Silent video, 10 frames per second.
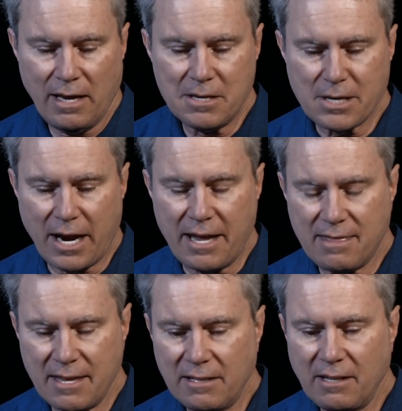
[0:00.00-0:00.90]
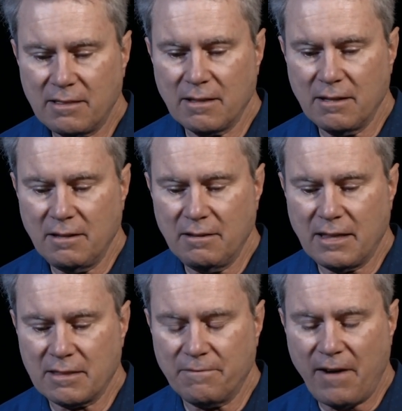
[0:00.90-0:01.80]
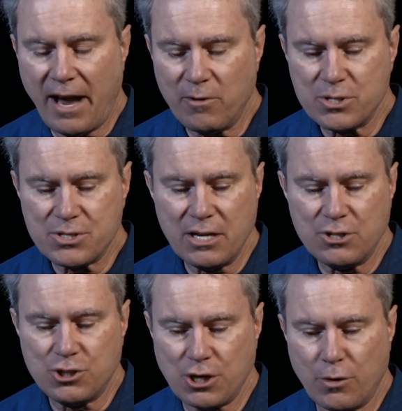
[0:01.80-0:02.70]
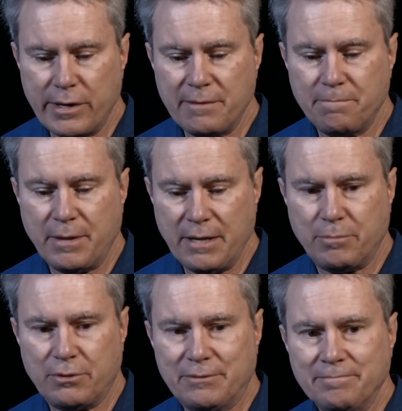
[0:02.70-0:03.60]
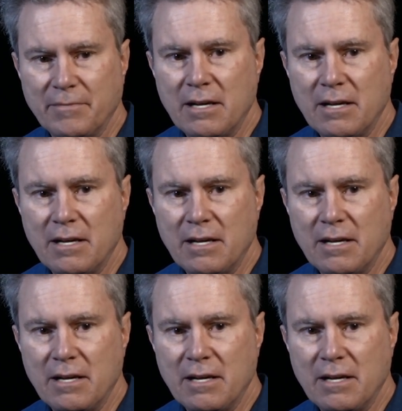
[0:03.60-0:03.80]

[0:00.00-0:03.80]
is I think that that the virus is showing people